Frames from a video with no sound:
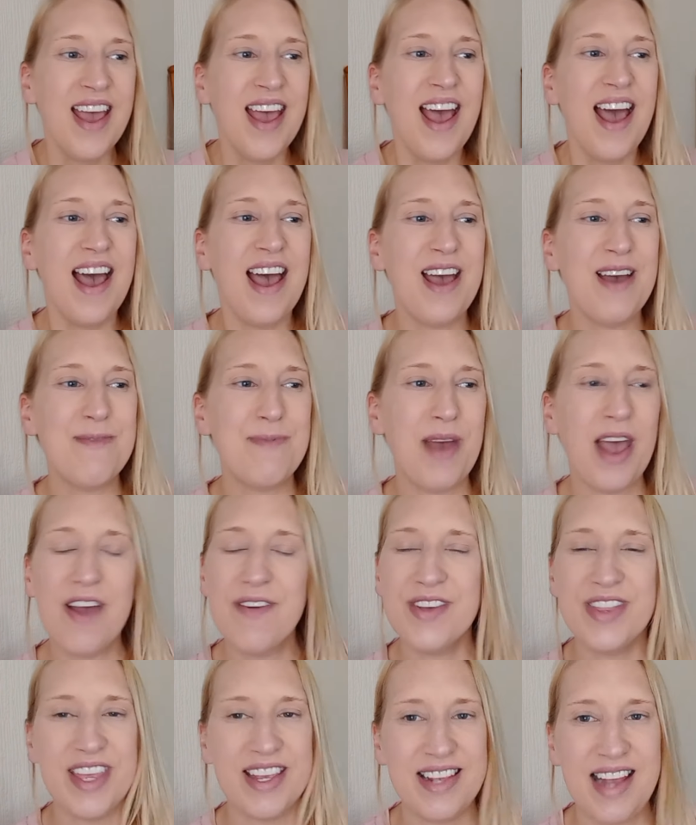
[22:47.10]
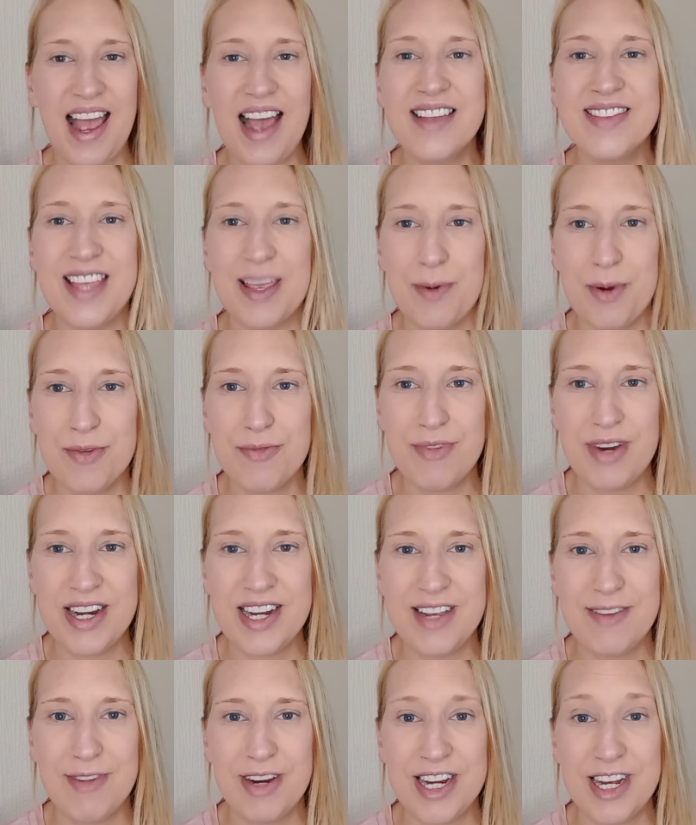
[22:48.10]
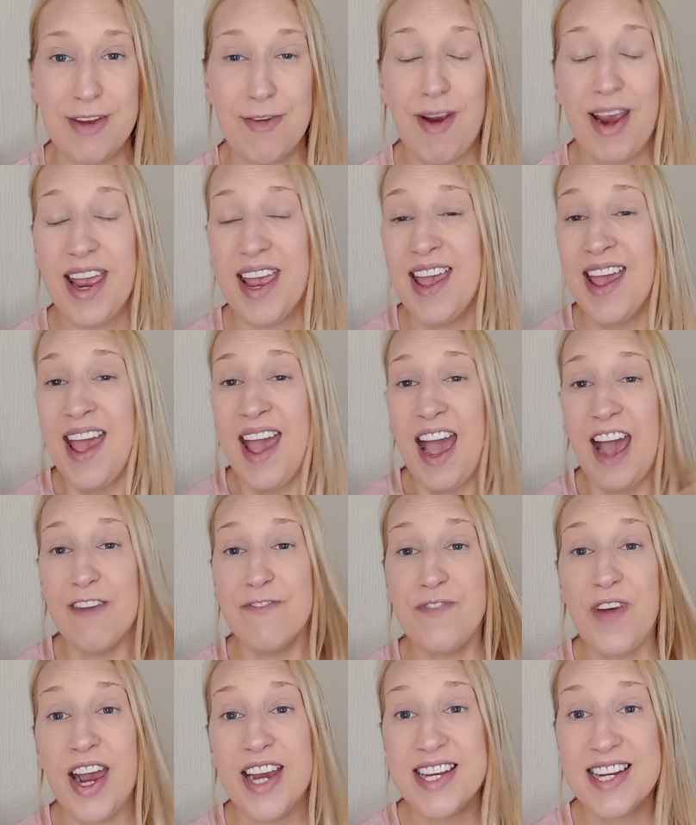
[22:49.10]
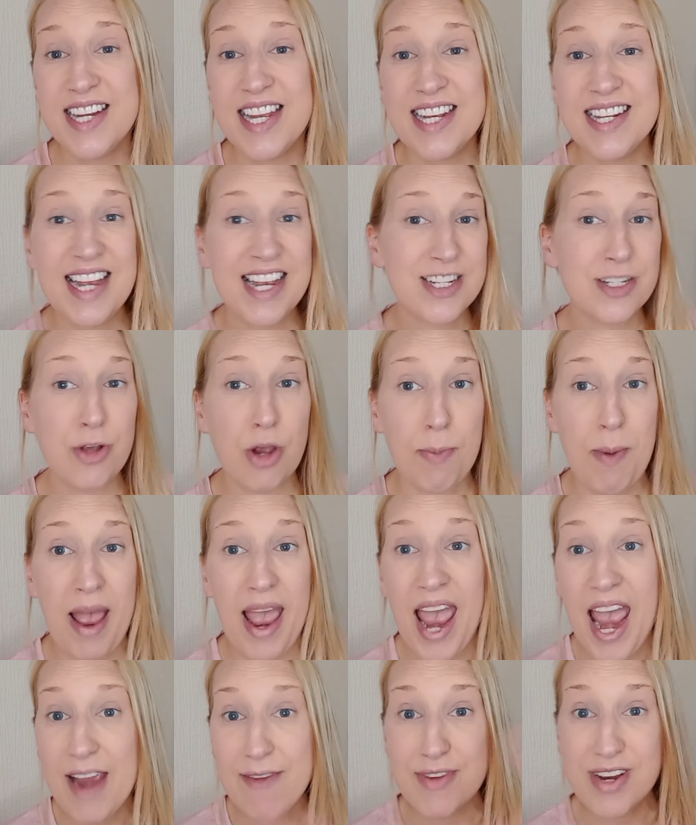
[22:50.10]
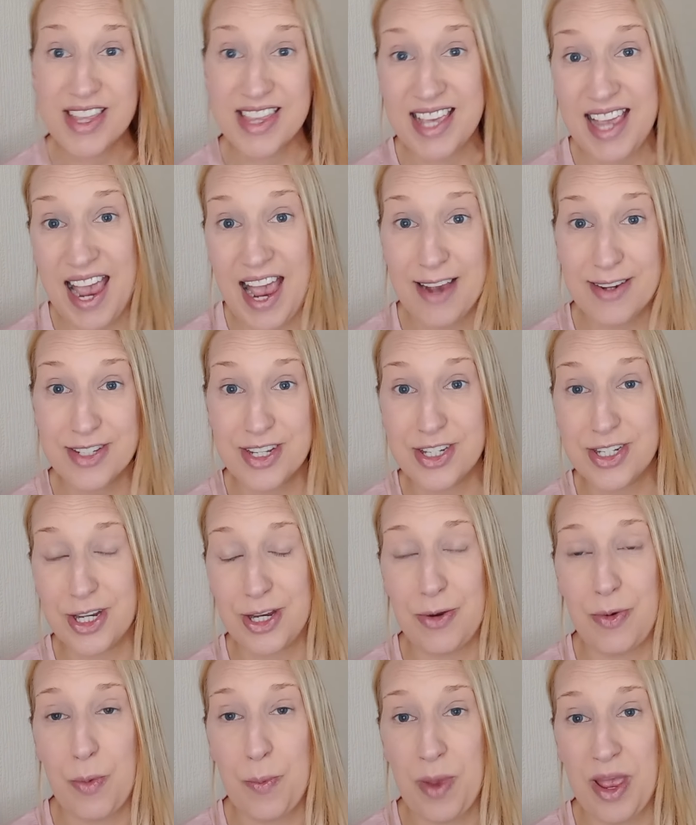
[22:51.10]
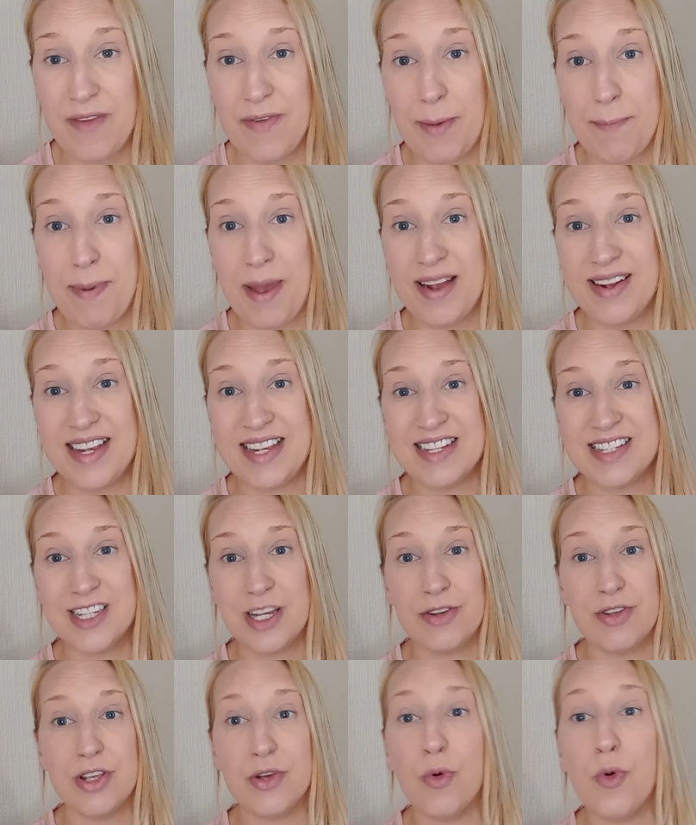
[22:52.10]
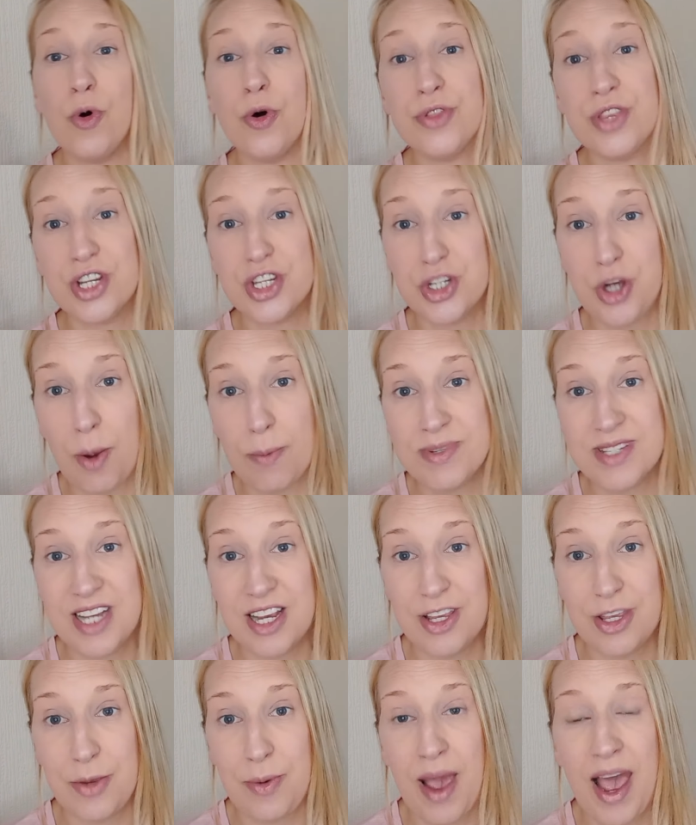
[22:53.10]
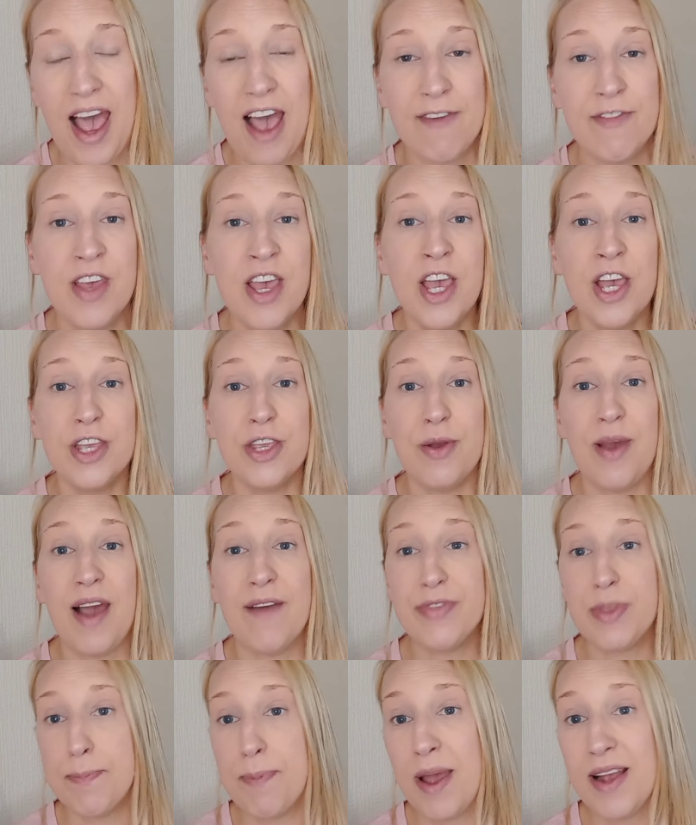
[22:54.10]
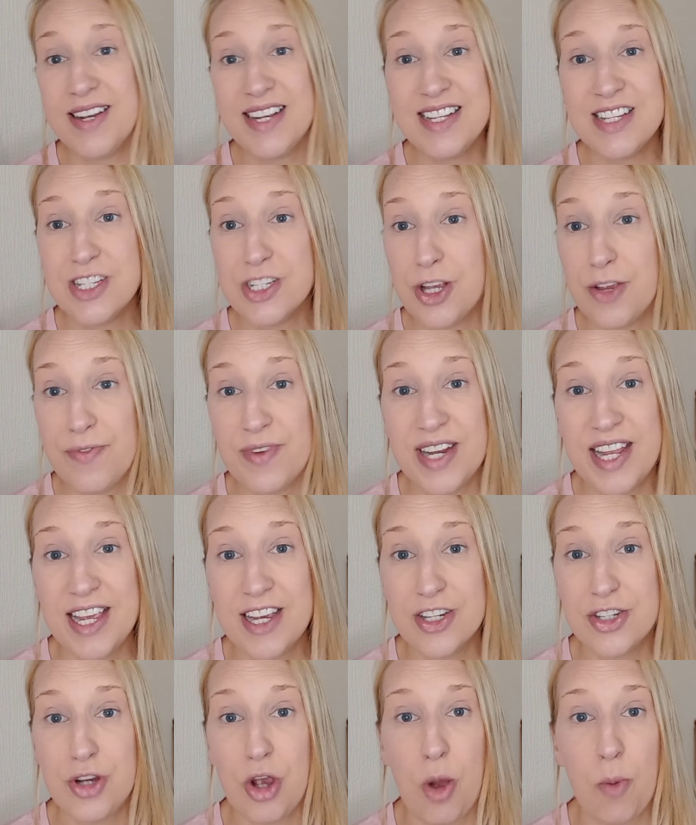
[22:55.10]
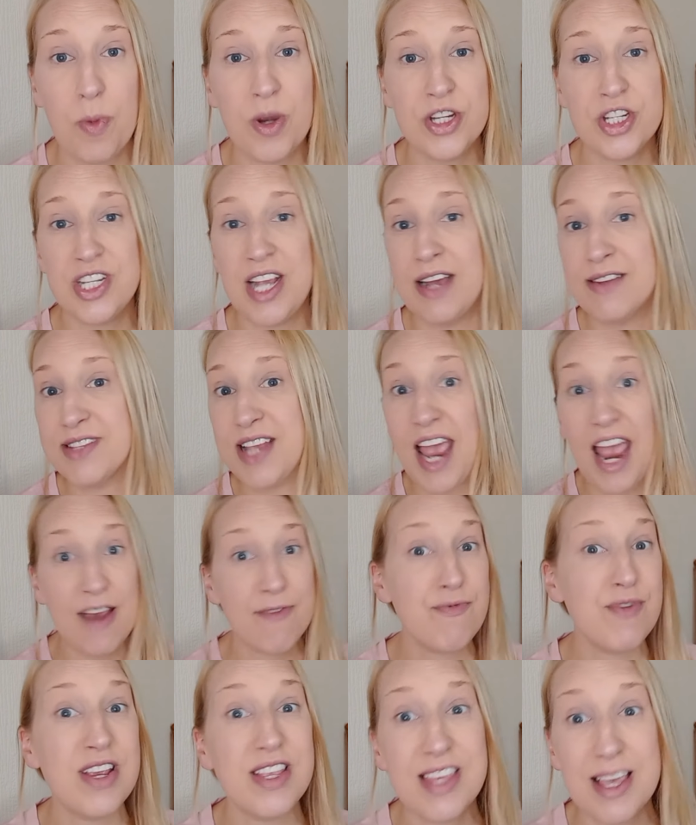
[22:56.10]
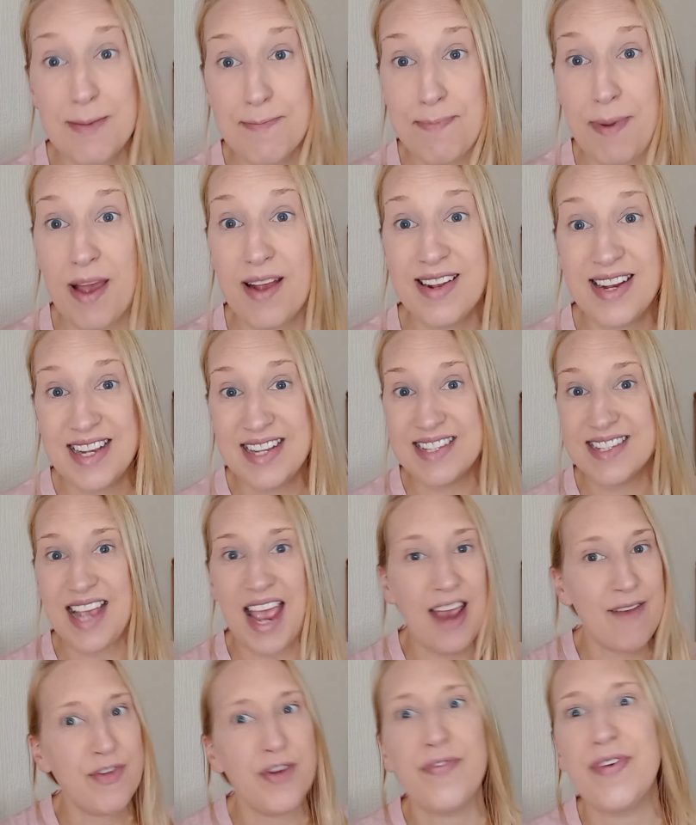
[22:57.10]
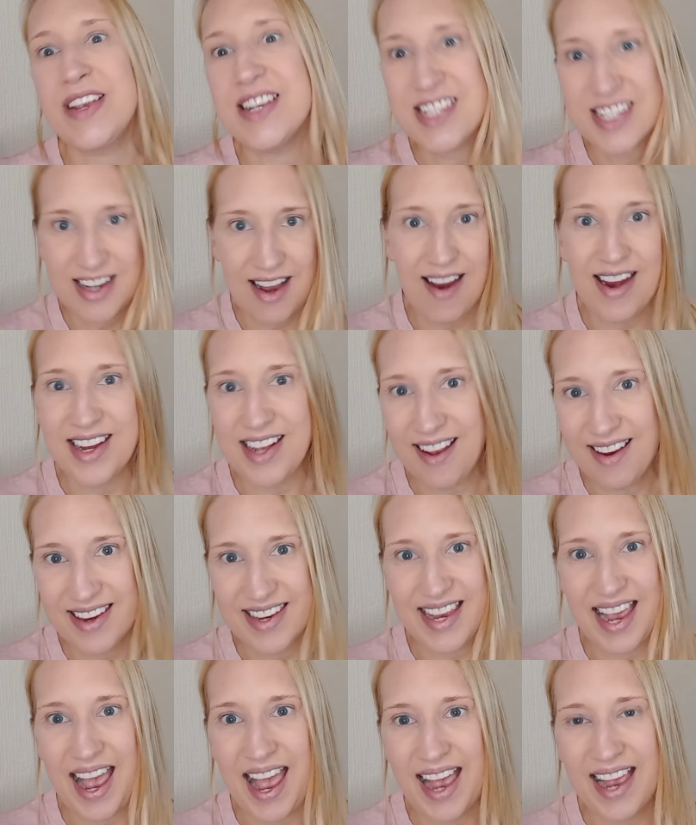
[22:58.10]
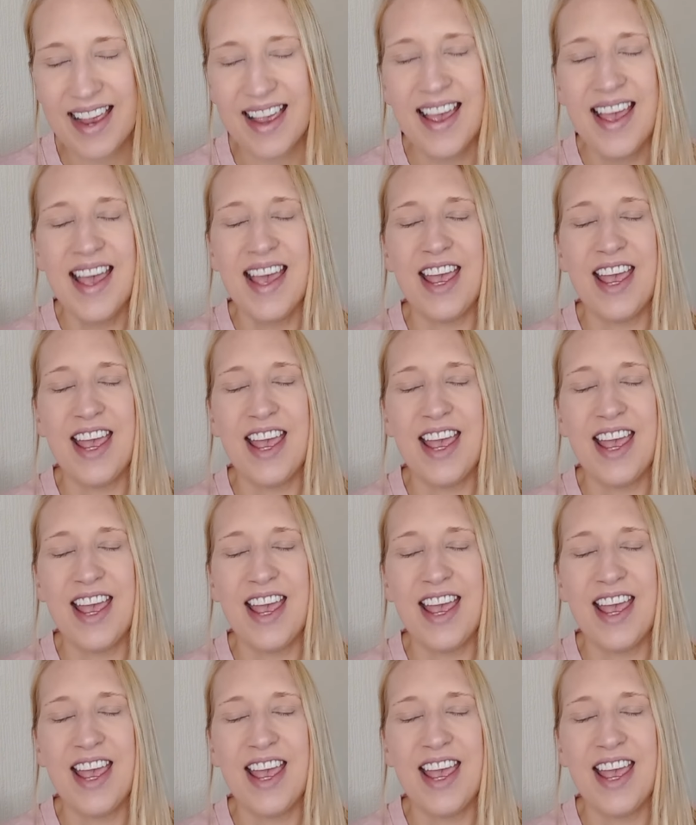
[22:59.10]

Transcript: But other than that, they were really, really great. And finally, let's talk about everything else to do with Butlins. So all the shops that you have the Butlins souvenir shop, which sells everything Butlins, everything Skyline Gang.